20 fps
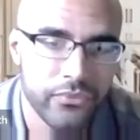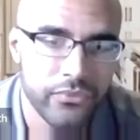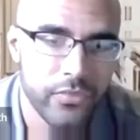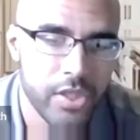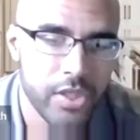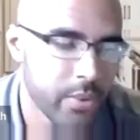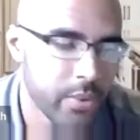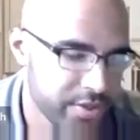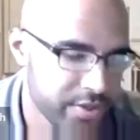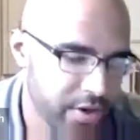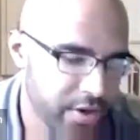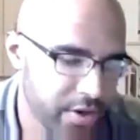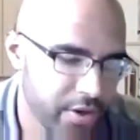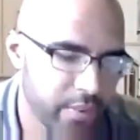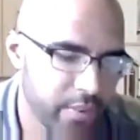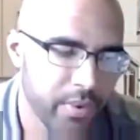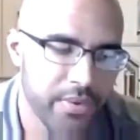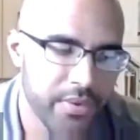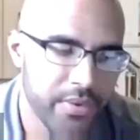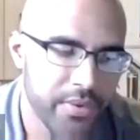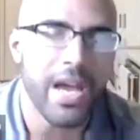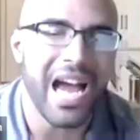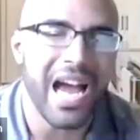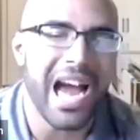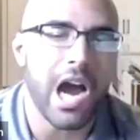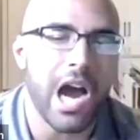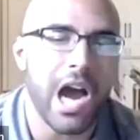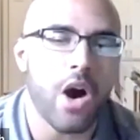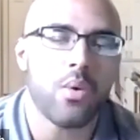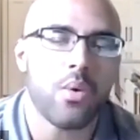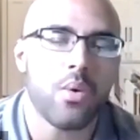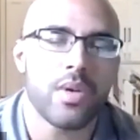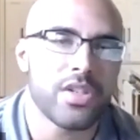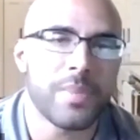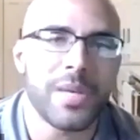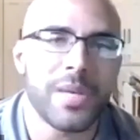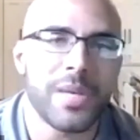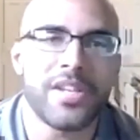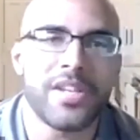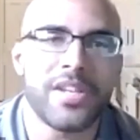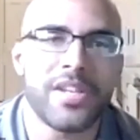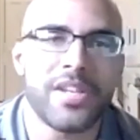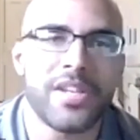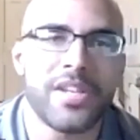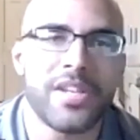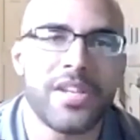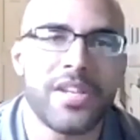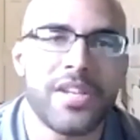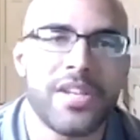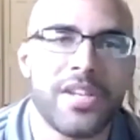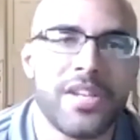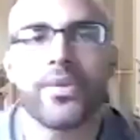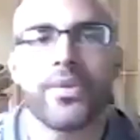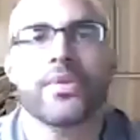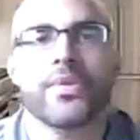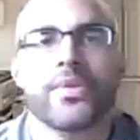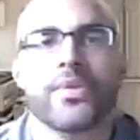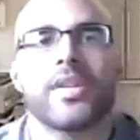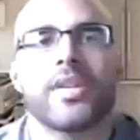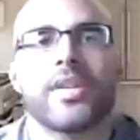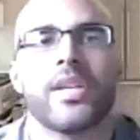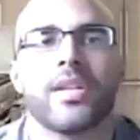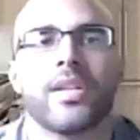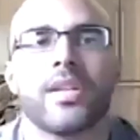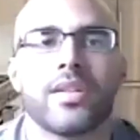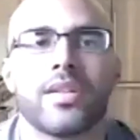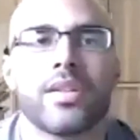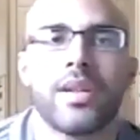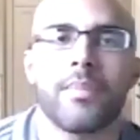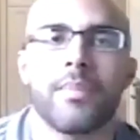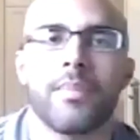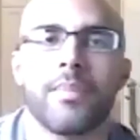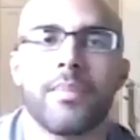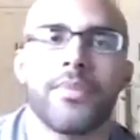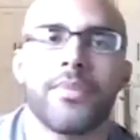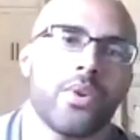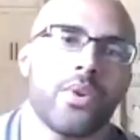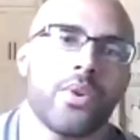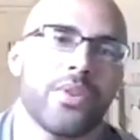So we start with how is the space going to be used? Is this something